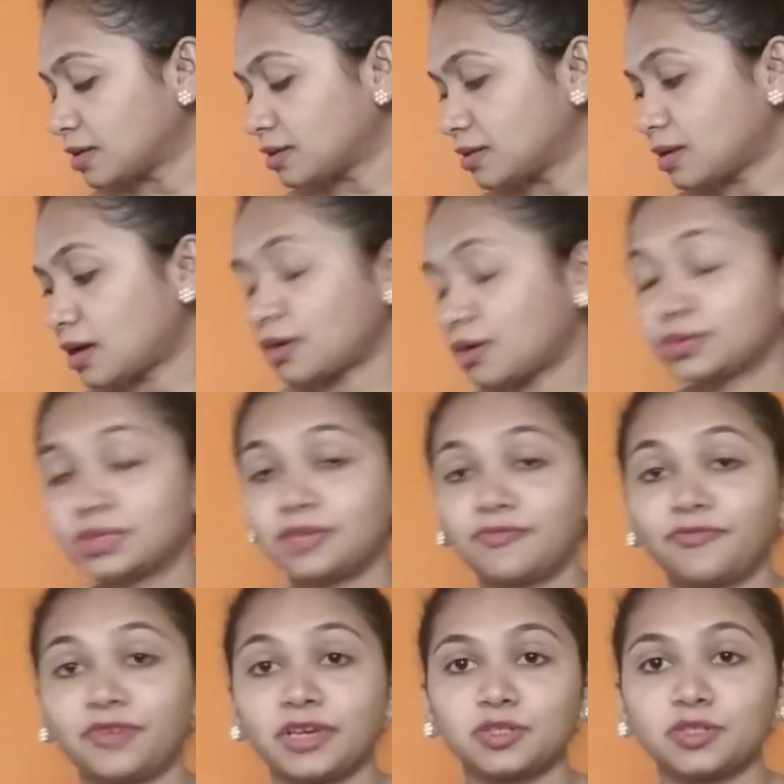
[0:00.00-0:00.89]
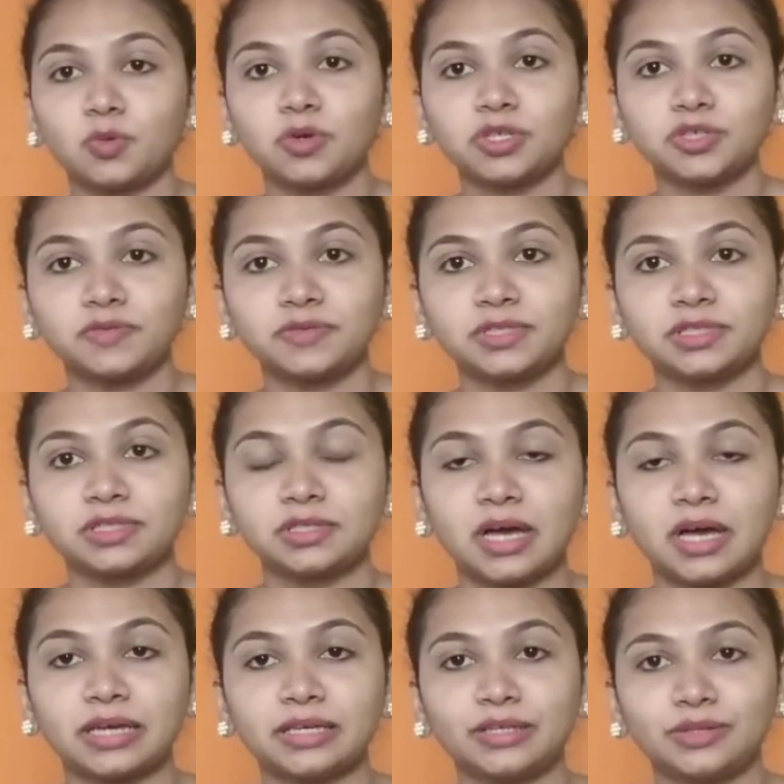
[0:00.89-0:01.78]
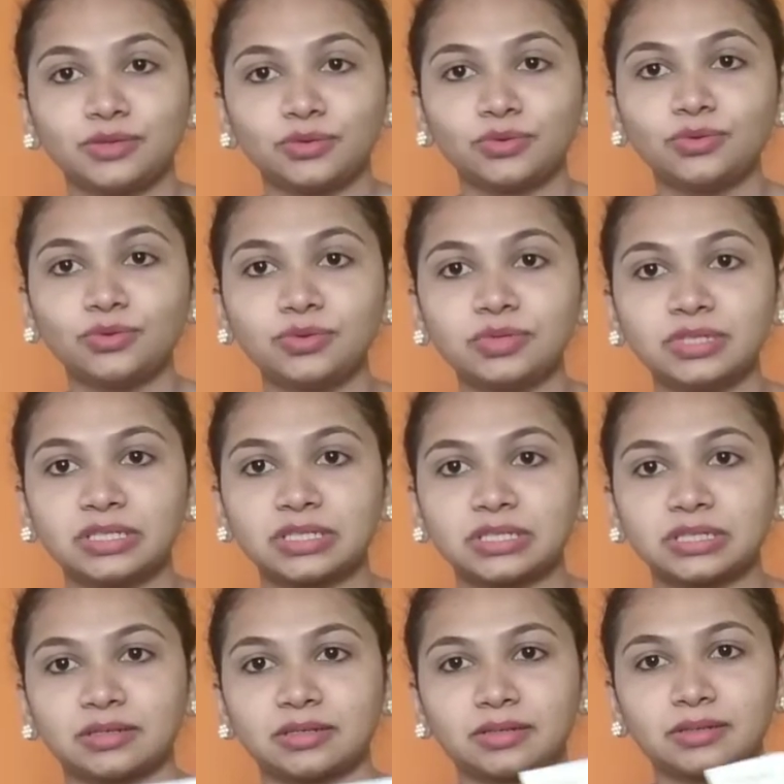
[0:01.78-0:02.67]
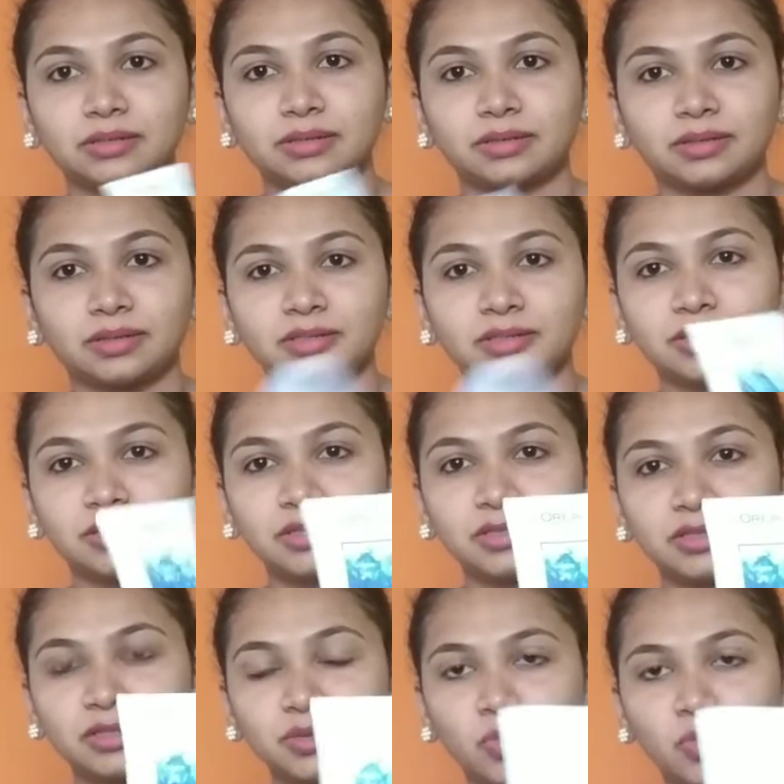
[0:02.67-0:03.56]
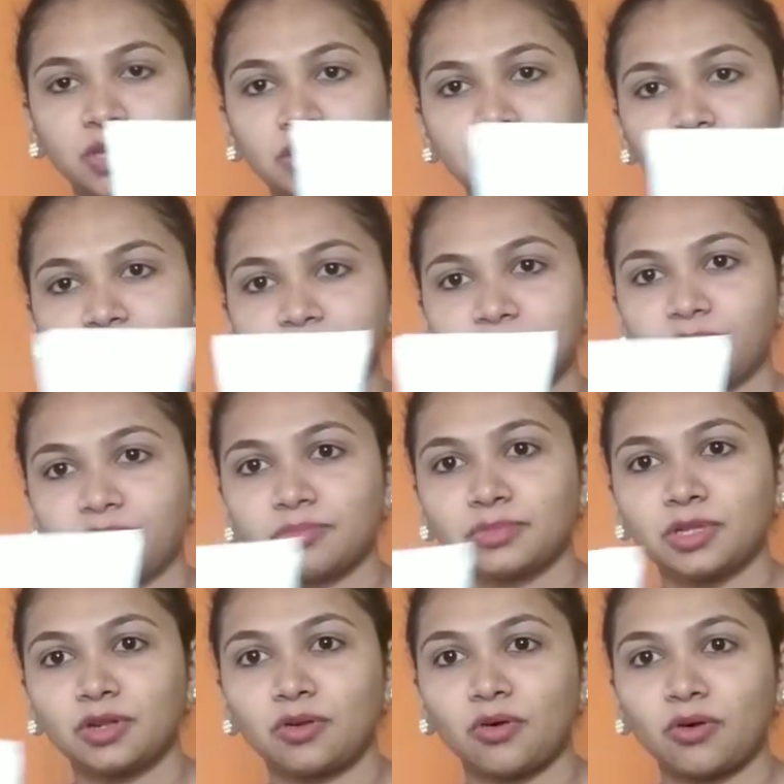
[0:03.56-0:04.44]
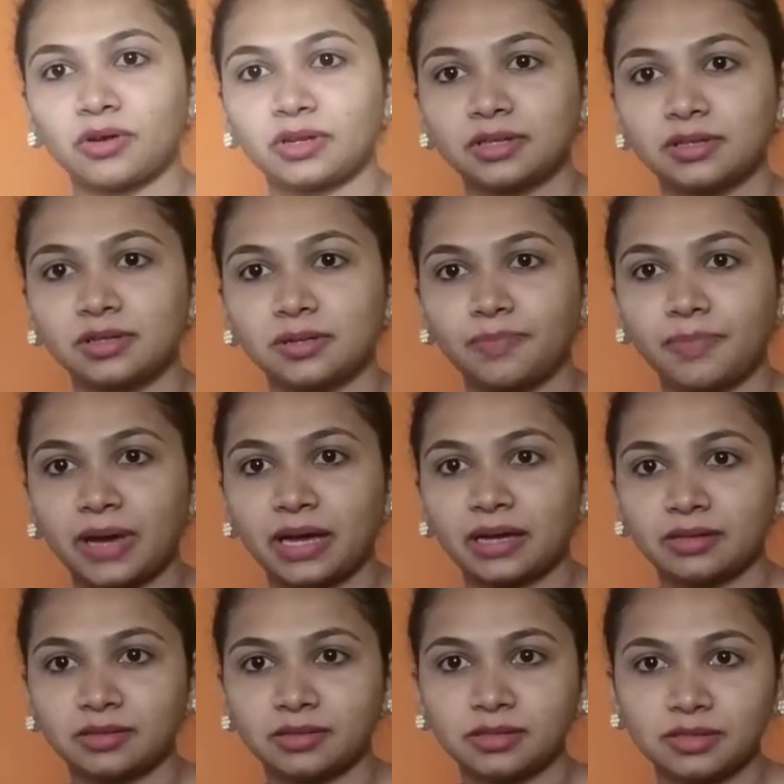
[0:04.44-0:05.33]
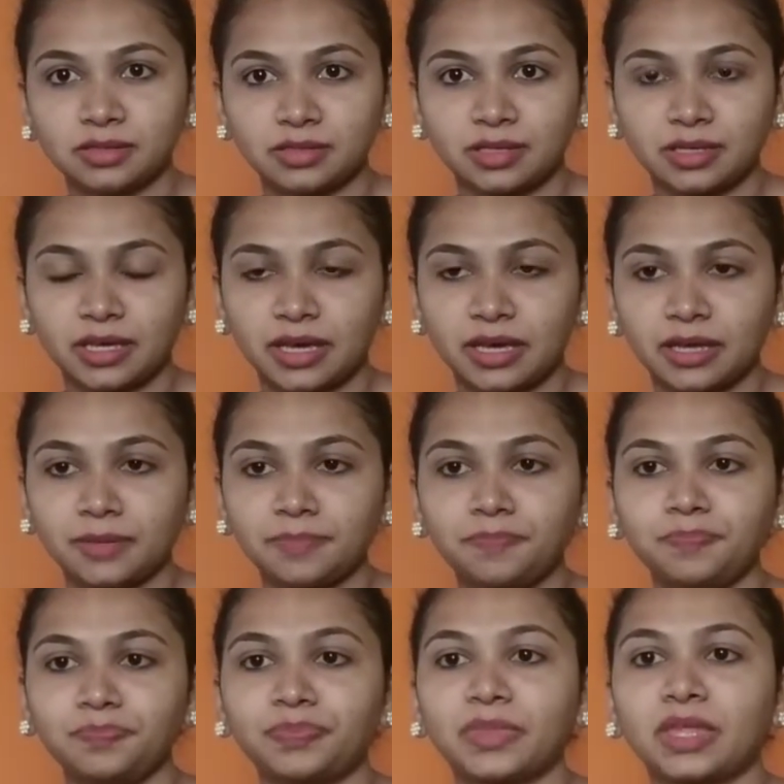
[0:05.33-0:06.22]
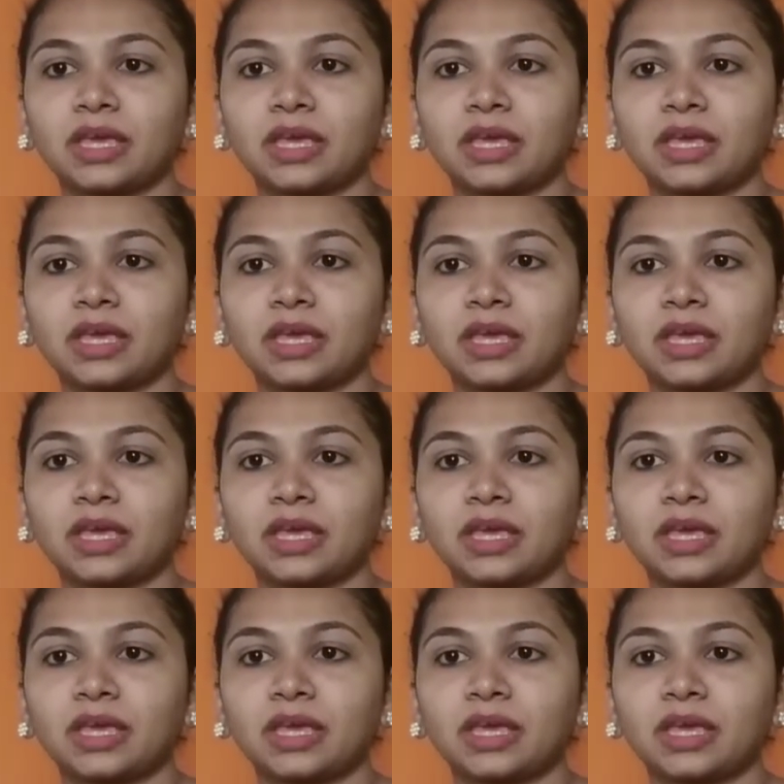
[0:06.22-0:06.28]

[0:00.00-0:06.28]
Now the face wash which I use, it's a recent one. This is from the L'Oreal Paris again.